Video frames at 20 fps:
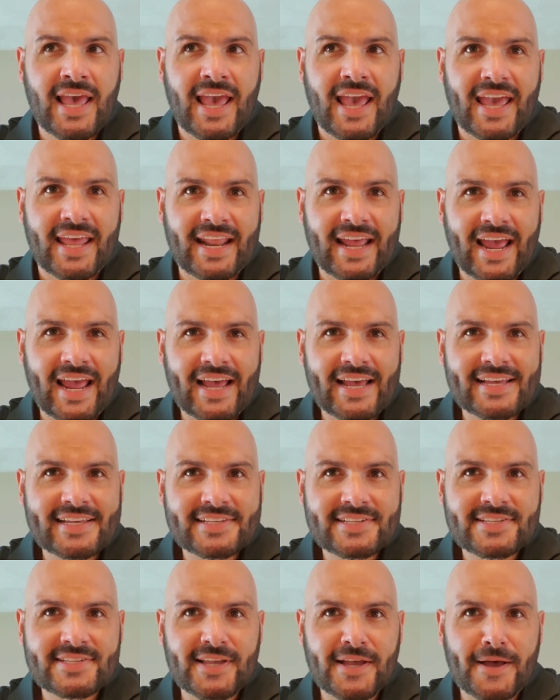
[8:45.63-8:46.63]
it
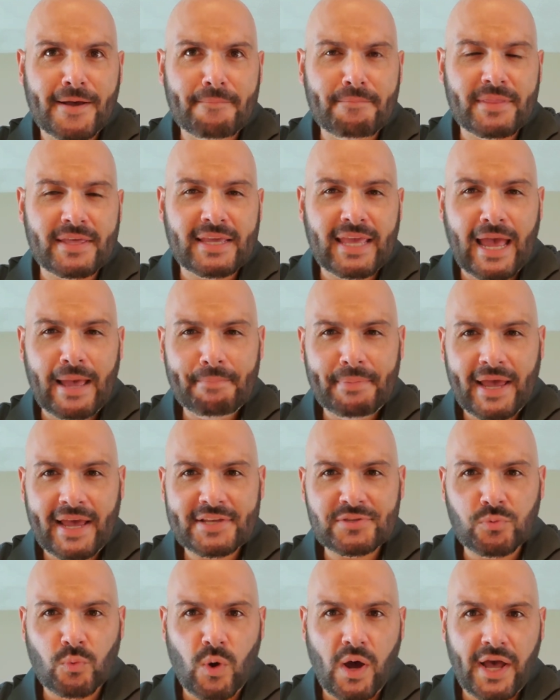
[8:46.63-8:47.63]
has, the gap
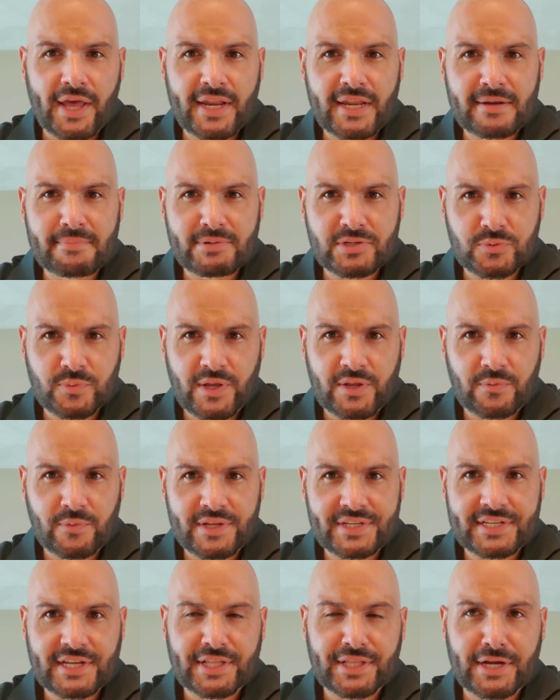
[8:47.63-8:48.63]
has widened between
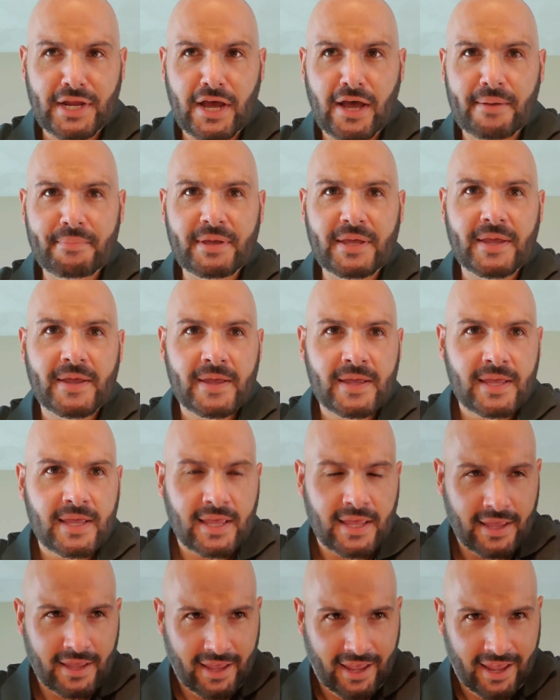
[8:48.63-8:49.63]
retail and hobby.
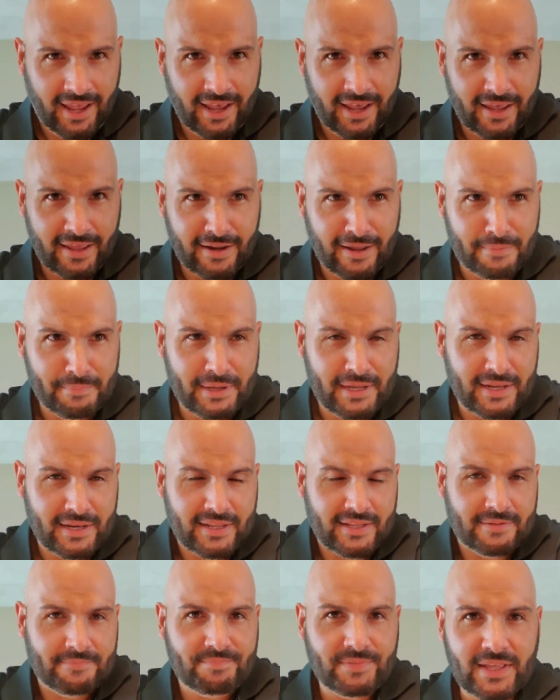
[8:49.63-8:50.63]
And I
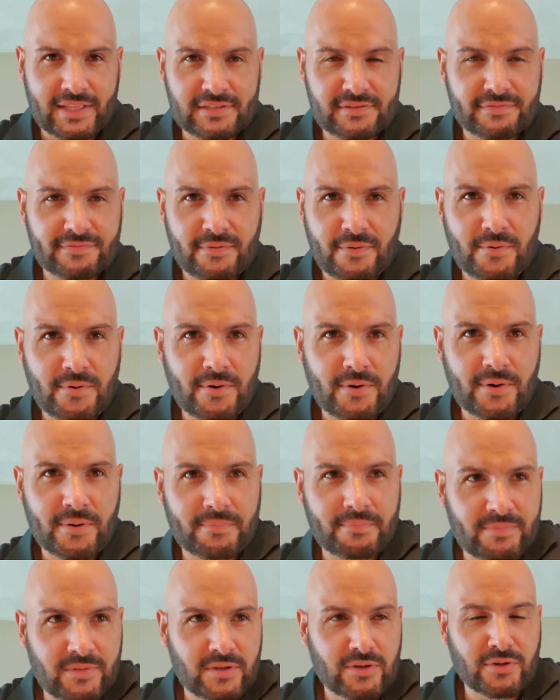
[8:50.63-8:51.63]
mean, it's
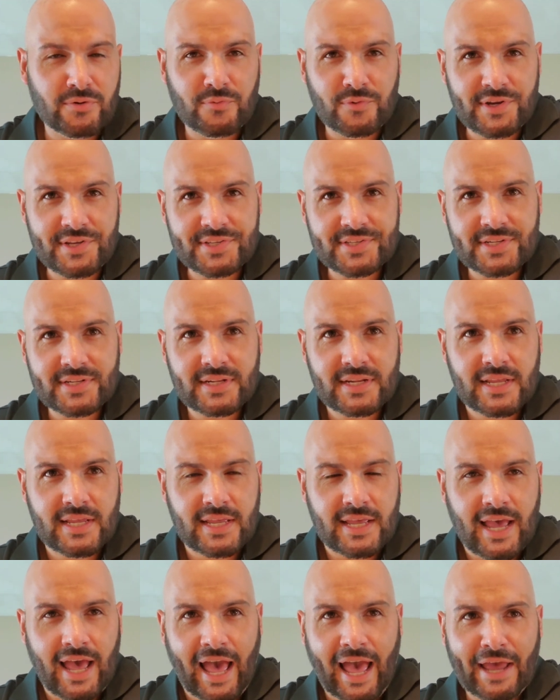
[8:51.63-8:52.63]
for good reason.
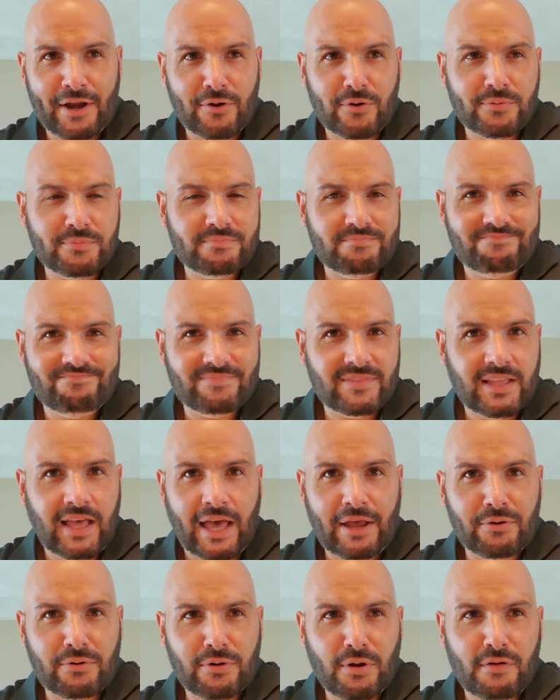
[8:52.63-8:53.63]
I don't
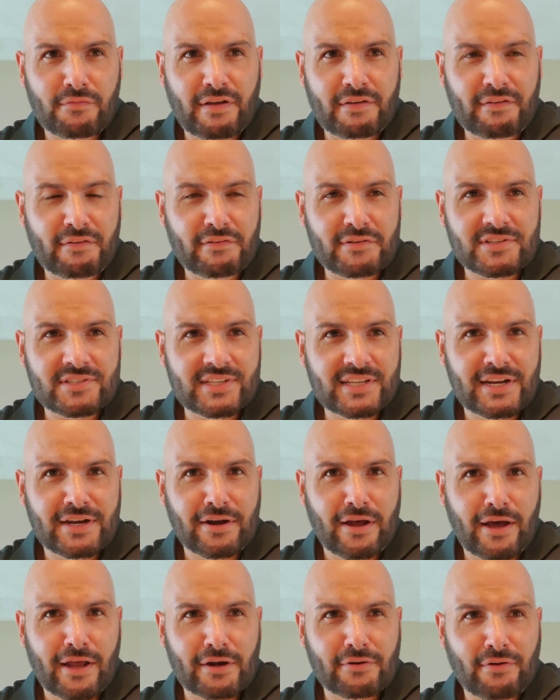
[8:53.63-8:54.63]
know if I've ever seen an
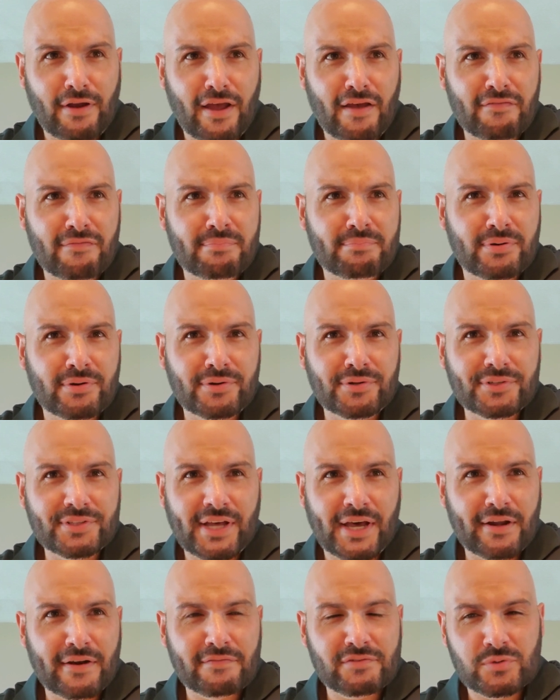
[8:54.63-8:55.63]
autograph pulled
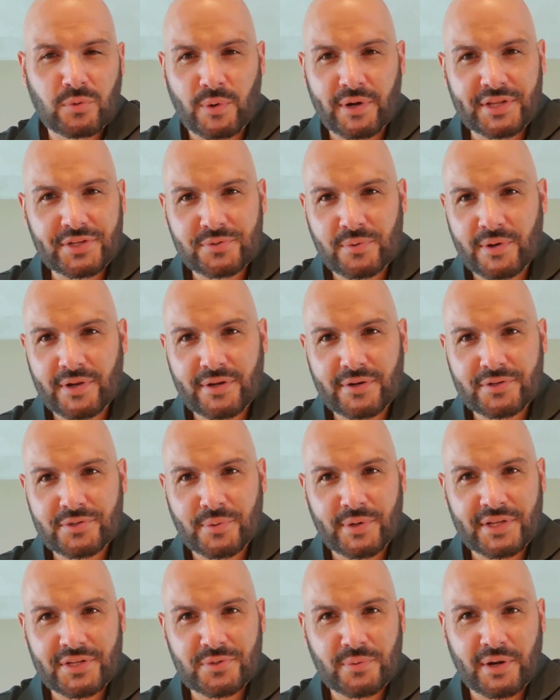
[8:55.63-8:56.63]
out of 2020 or
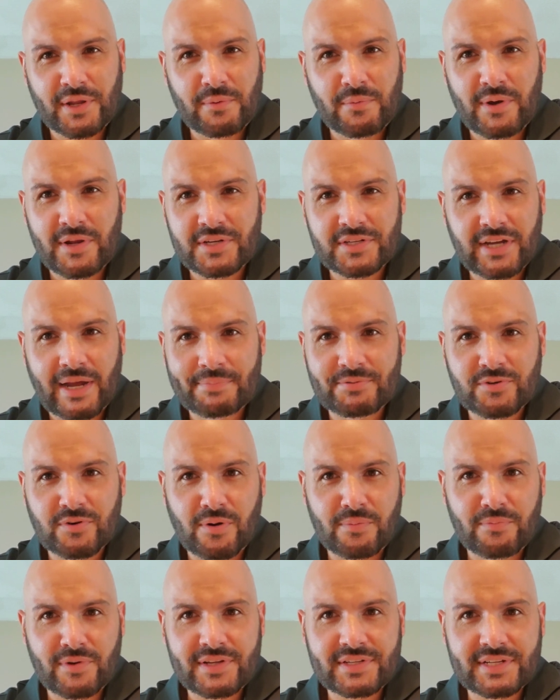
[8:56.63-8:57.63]
2021 Topps
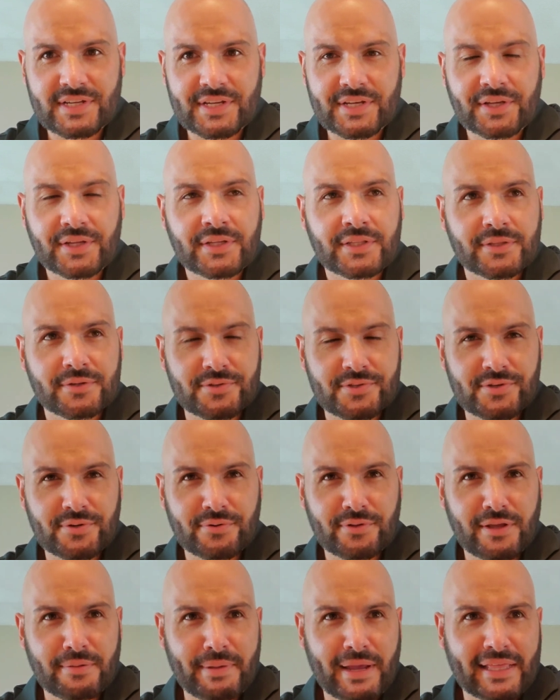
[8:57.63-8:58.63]
Chrome retail. They're
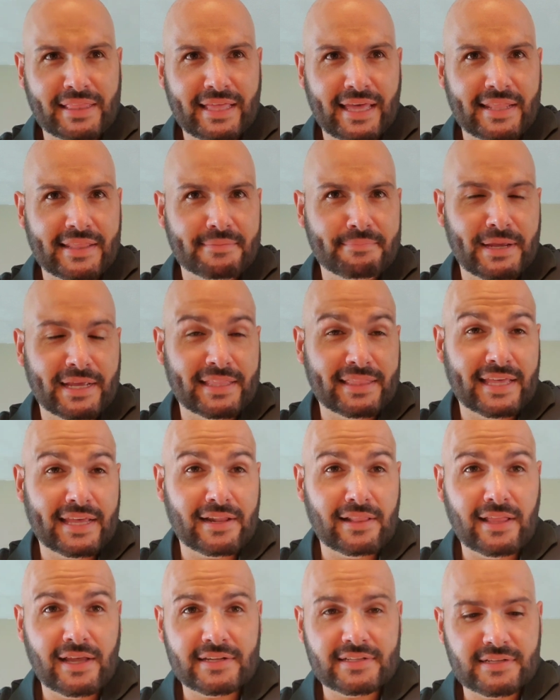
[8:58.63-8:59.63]
certainly making that
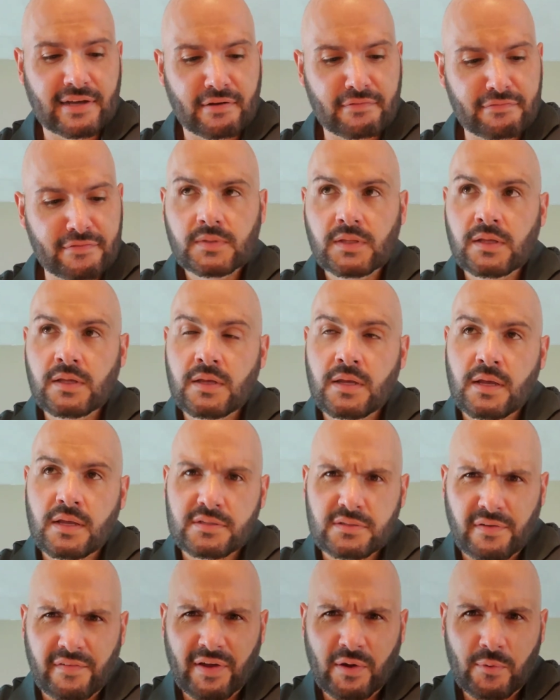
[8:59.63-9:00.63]
a lot tougher.
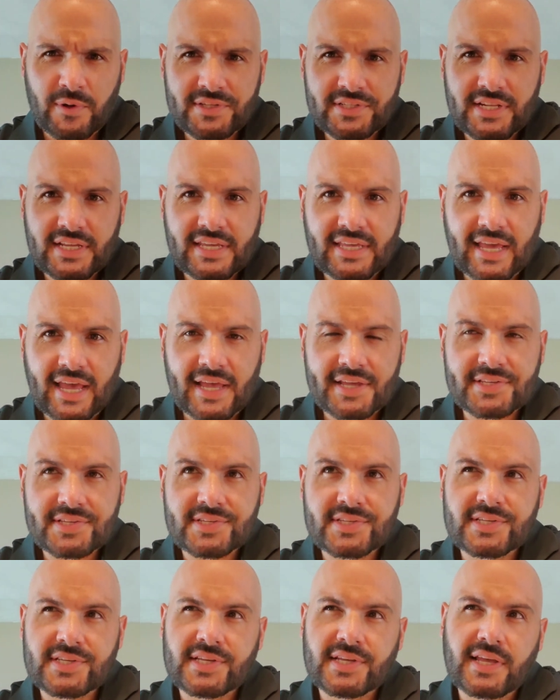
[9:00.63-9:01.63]
So if I was to
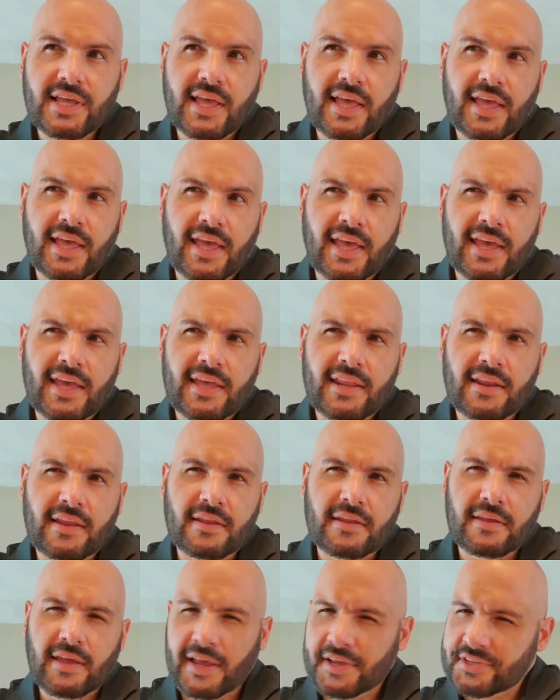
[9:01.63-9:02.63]
guess, and
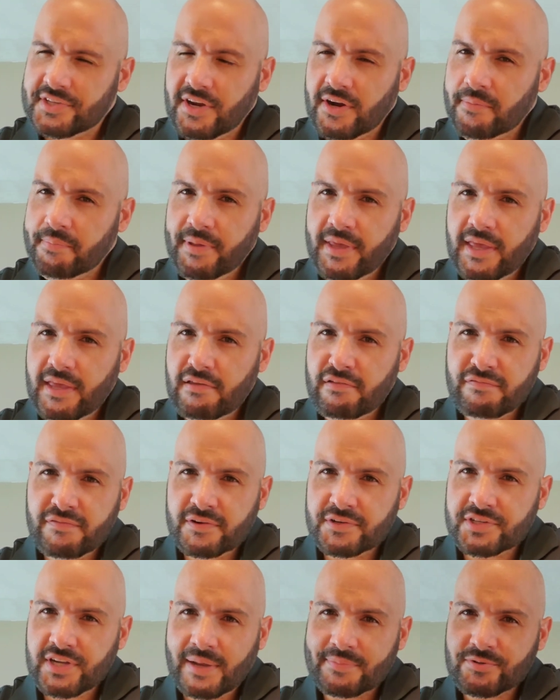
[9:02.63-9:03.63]
SRP
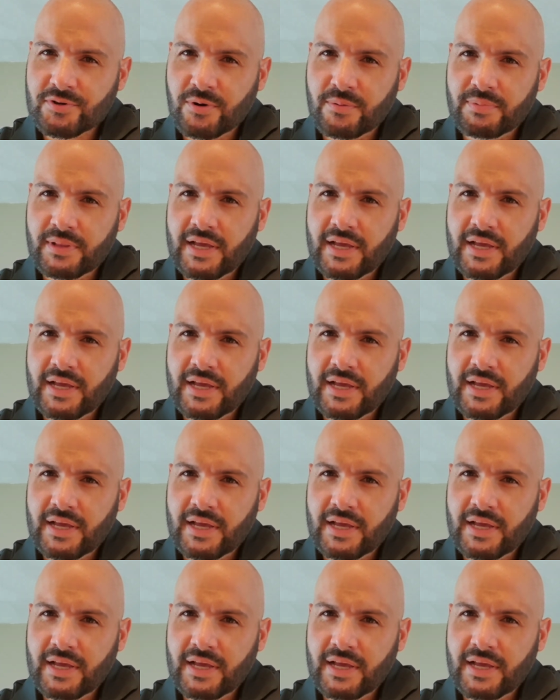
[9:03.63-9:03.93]
for Topps Chrome